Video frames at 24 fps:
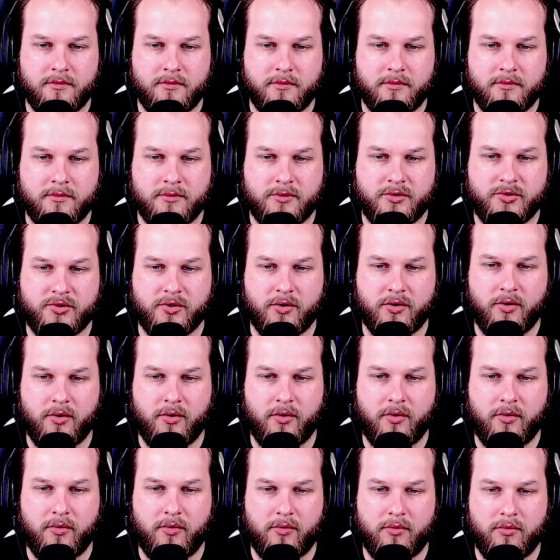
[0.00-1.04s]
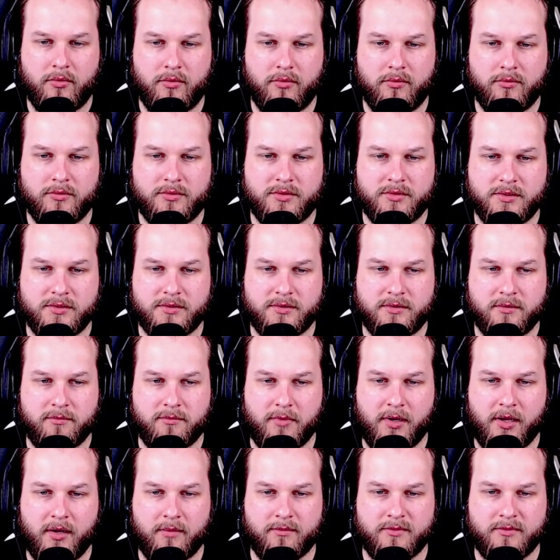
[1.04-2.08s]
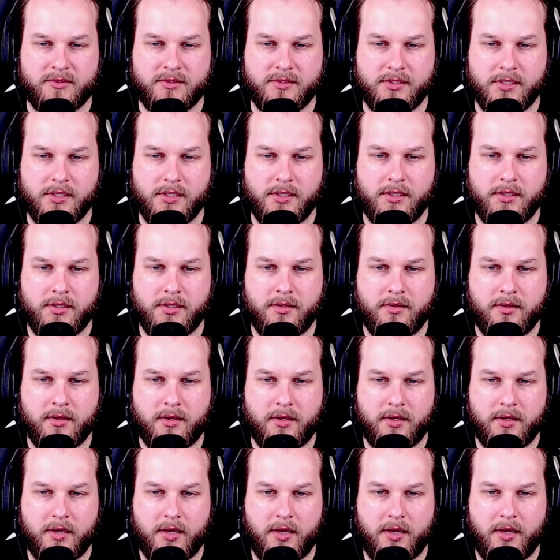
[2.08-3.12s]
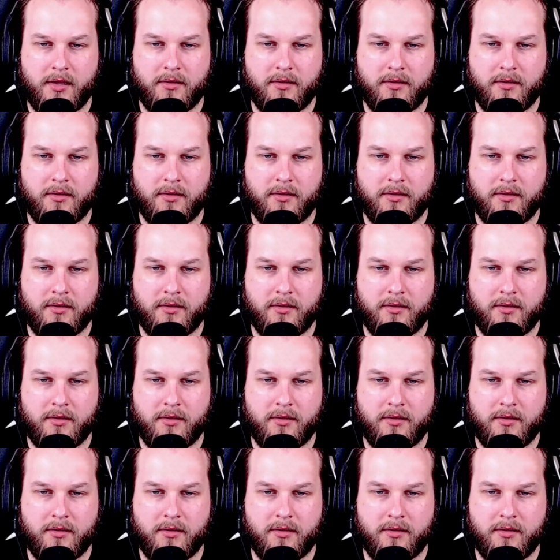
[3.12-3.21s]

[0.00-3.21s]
So, does the mom see the cat